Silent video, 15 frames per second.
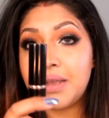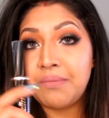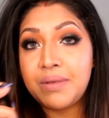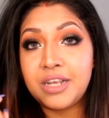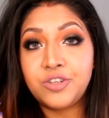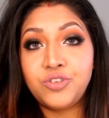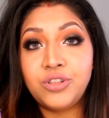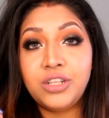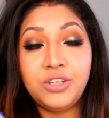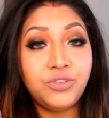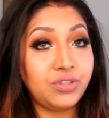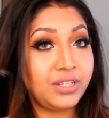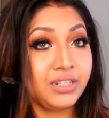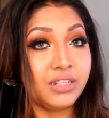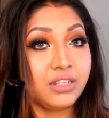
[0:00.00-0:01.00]
I'm actually
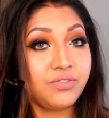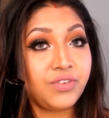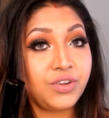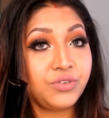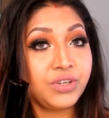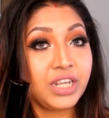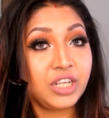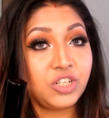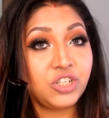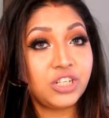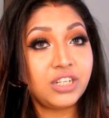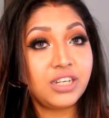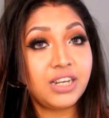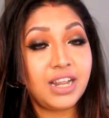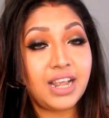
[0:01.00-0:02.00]
using this
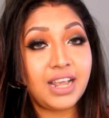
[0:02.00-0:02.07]
foundation,